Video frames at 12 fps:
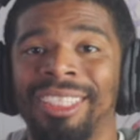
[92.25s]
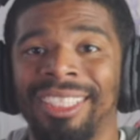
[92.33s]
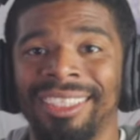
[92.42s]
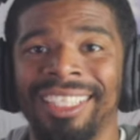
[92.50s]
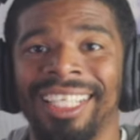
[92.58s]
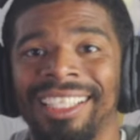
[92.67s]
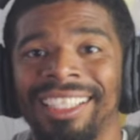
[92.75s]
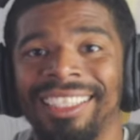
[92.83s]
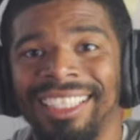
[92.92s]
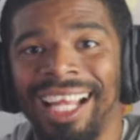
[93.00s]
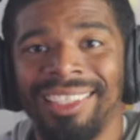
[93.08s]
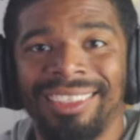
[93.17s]
Like,
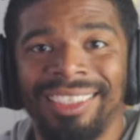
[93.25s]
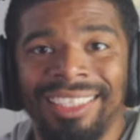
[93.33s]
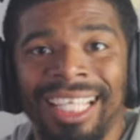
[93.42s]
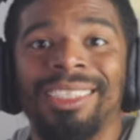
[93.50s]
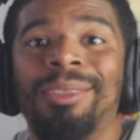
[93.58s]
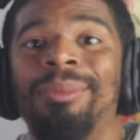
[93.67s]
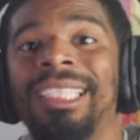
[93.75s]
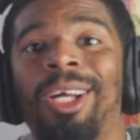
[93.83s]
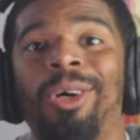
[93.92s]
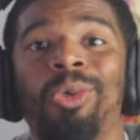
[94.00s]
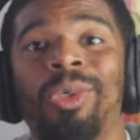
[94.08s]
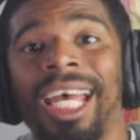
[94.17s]
that lets me
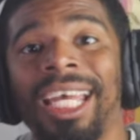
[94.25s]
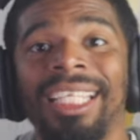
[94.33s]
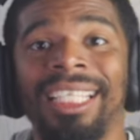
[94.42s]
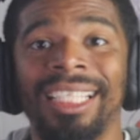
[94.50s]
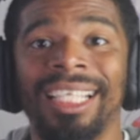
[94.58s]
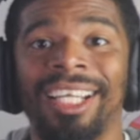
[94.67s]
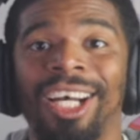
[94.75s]
know, hey,